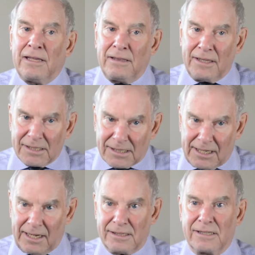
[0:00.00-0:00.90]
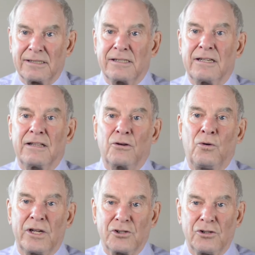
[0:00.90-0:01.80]
This takes us to the
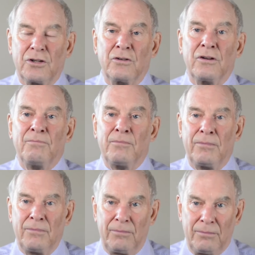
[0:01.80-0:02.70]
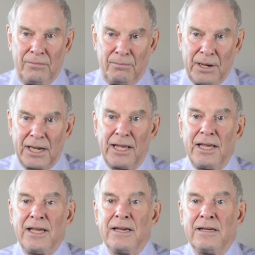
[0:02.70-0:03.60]
question,
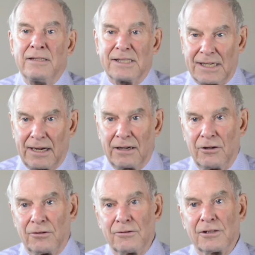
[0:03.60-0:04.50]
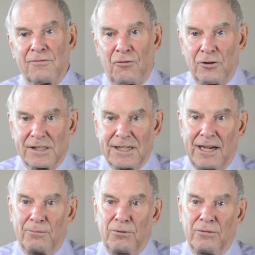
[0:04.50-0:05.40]
many senators, for
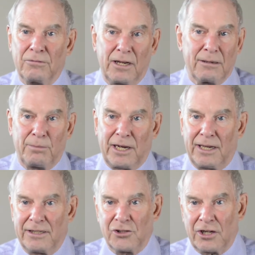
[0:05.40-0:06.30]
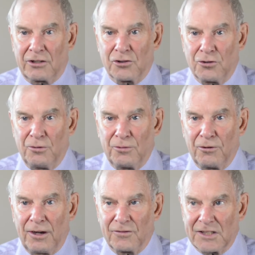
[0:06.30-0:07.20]
example, led by Chuck
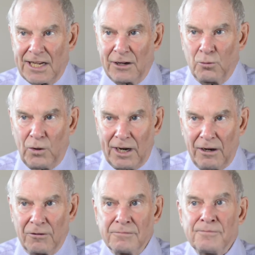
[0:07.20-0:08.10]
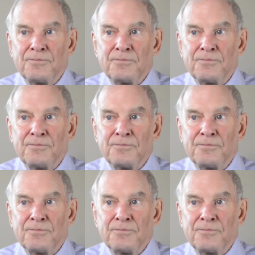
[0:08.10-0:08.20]
Schumer, have said, well,